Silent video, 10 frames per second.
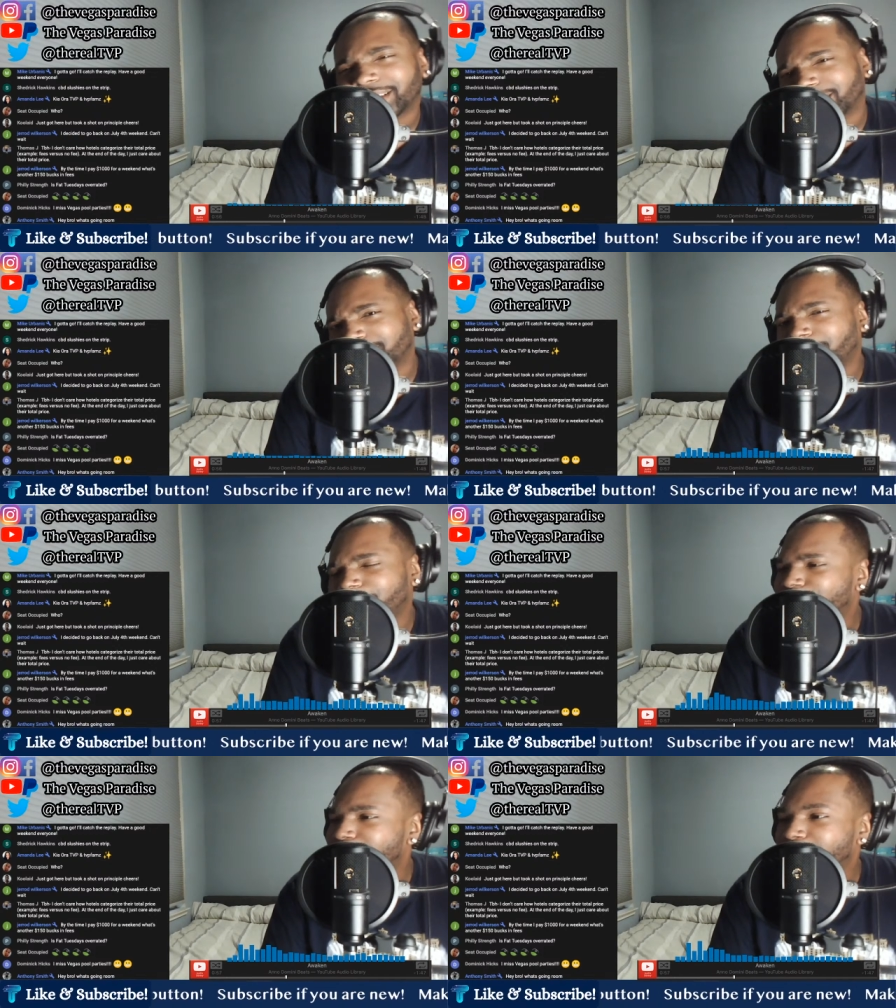in
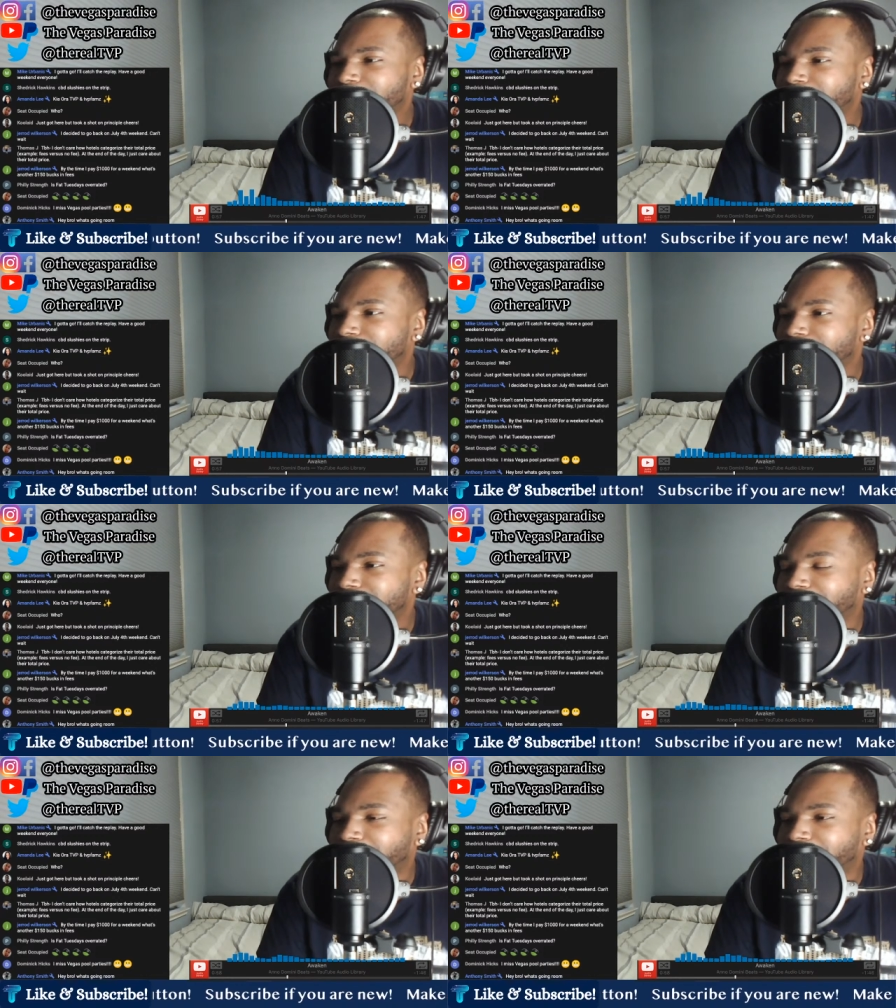honor of the weekend
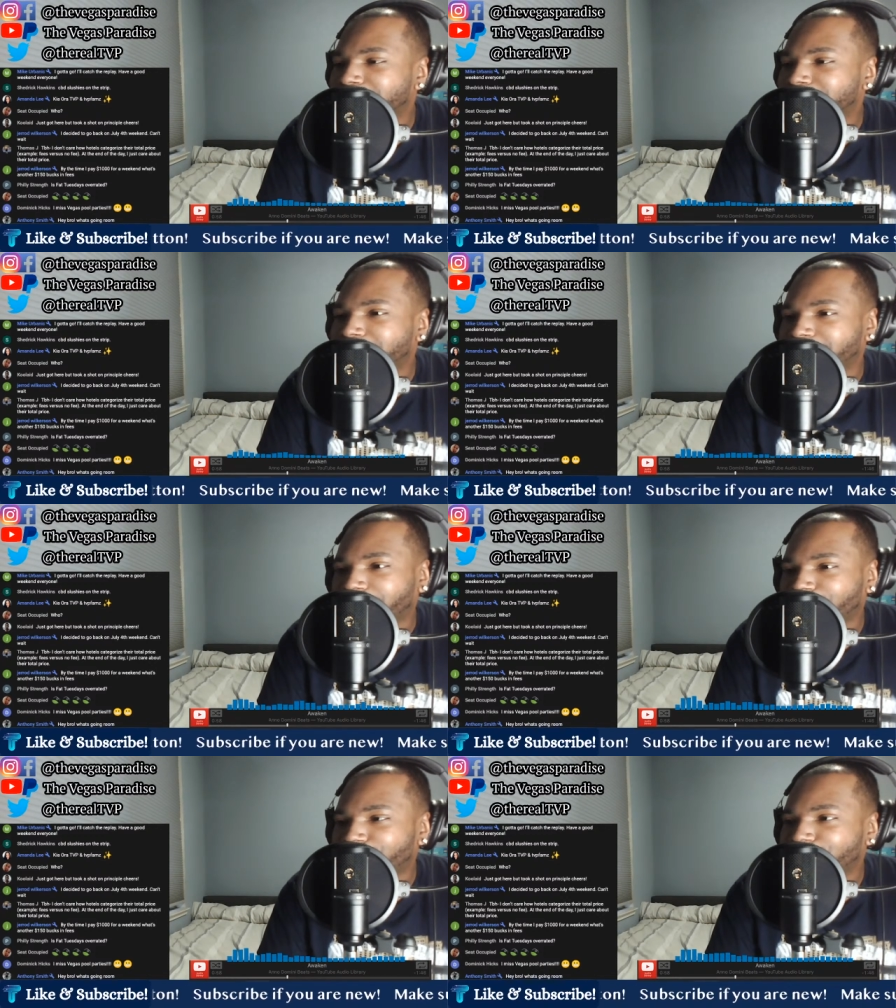and in
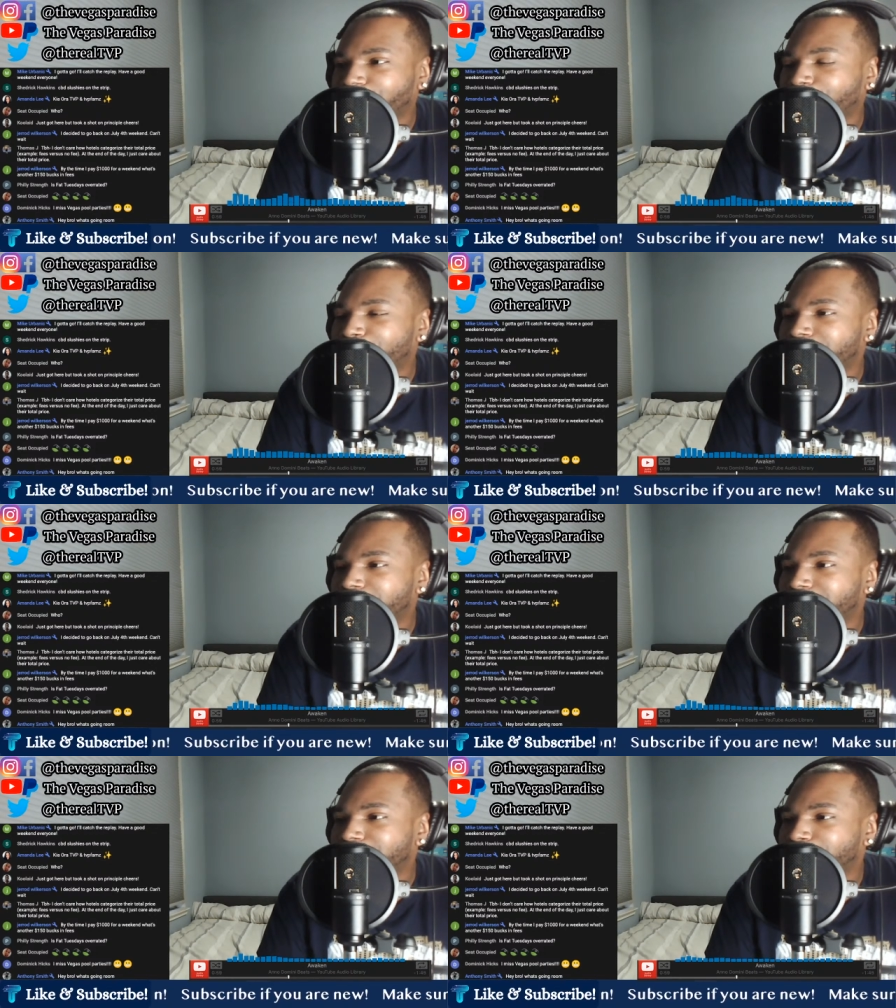honor of y'all being
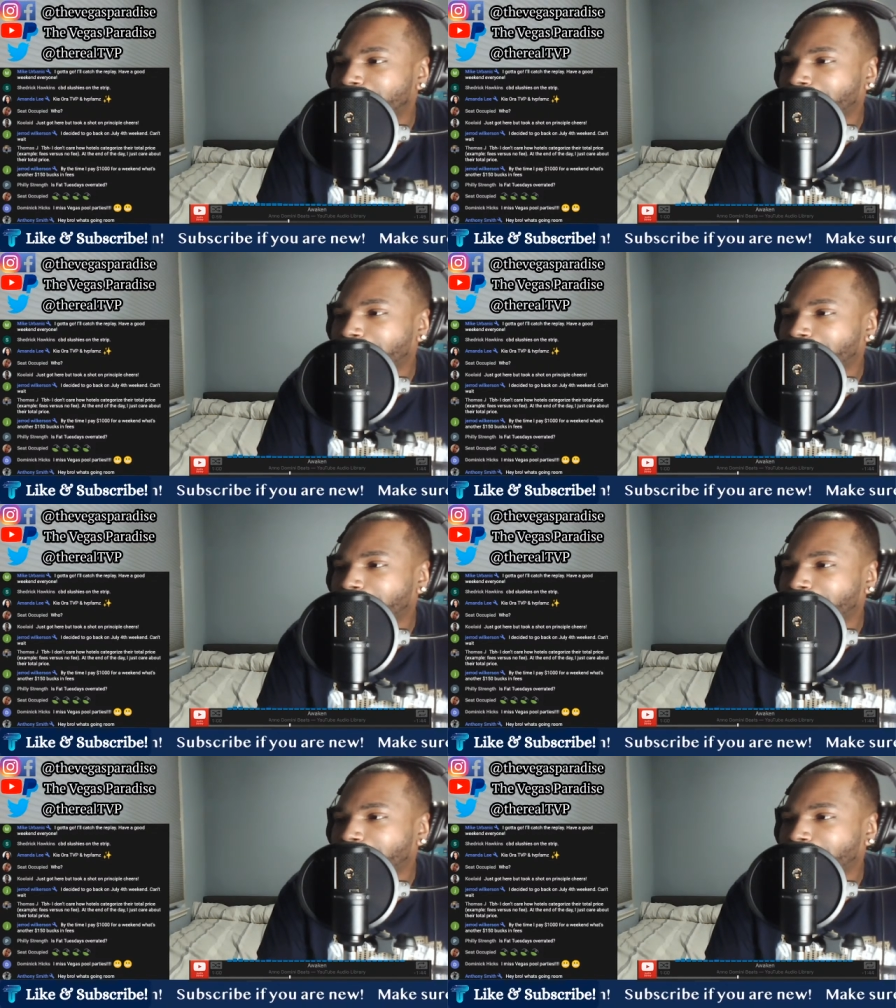here.